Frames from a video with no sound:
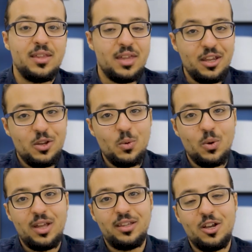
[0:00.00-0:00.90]
Thank
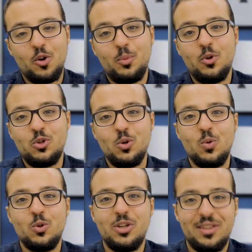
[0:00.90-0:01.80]
you, and I hope you
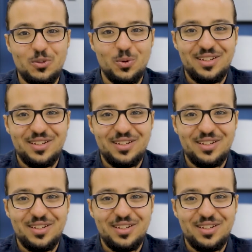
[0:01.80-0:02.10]
enjoy watching this